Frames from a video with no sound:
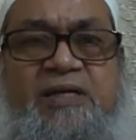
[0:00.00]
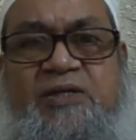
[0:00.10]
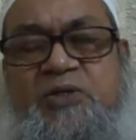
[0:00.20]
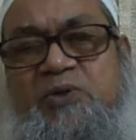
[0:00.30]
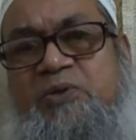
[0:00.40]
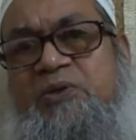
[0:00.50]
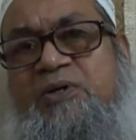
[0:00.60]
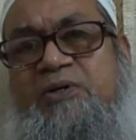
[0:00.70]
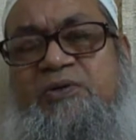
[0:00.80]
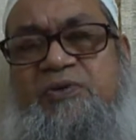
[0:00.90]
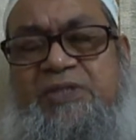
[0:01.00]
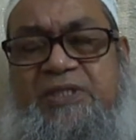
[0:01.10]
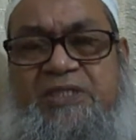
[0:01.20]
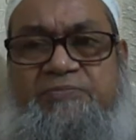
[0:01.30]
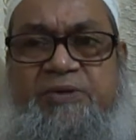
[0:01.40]
So
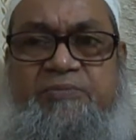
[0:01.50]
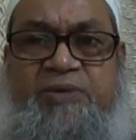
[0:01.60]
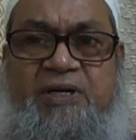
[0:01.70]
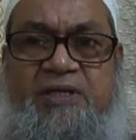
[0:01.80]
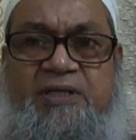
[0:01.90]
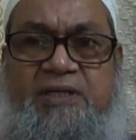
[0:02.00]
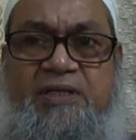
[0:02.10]
6-membered